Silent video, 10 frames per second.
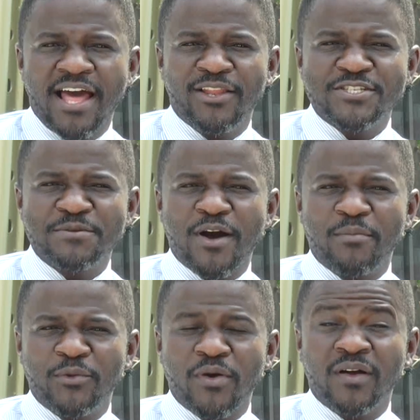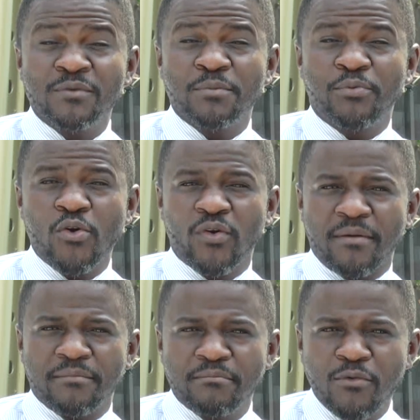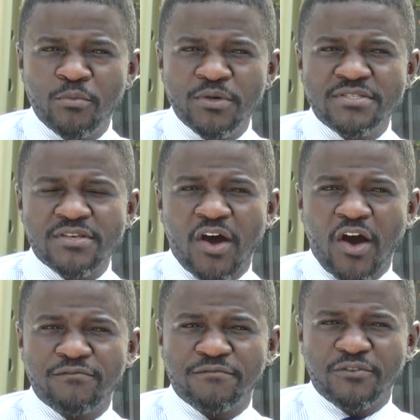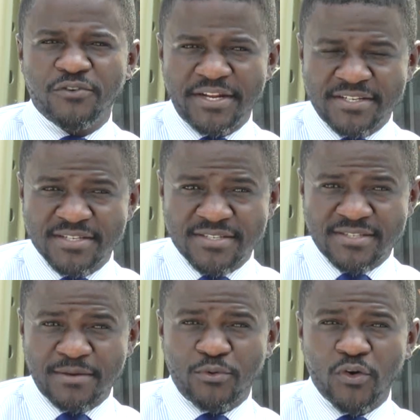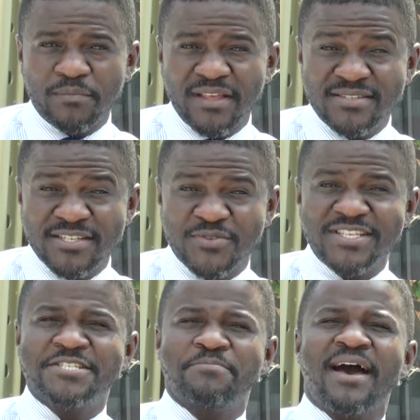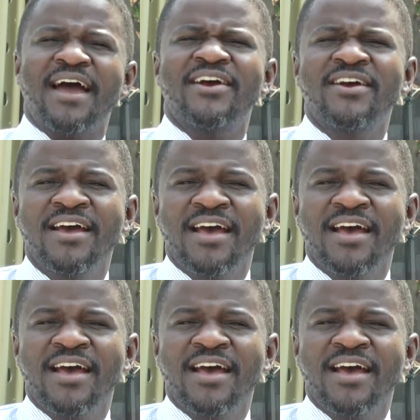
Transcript: Hello, Zimbabwe, and welcome to the program, Moments of Greatness, the program that seeks to inspire